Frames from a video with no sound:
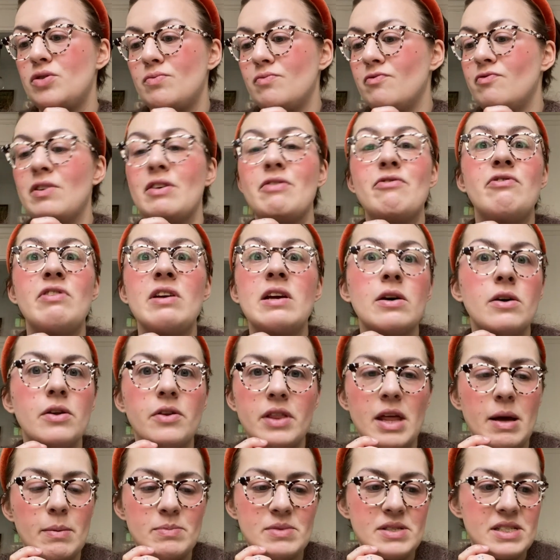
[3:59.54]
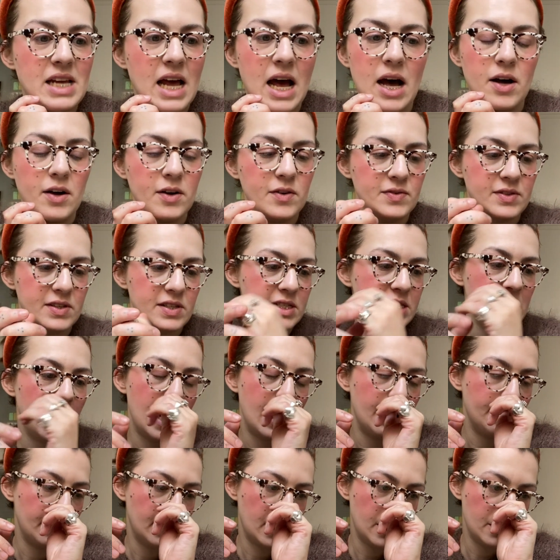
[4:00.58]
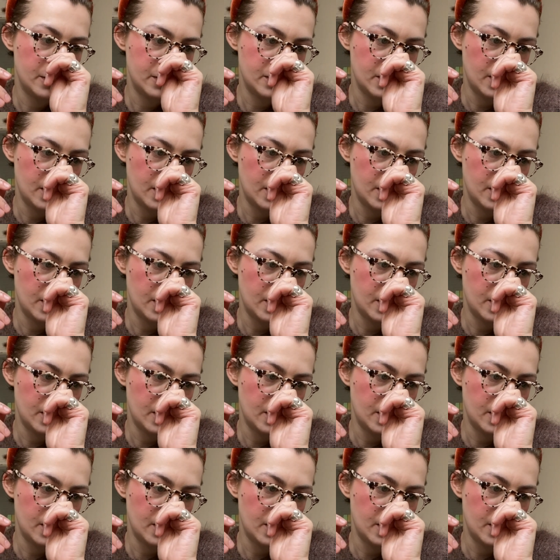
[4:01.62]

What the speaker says: reveal themselves as time goes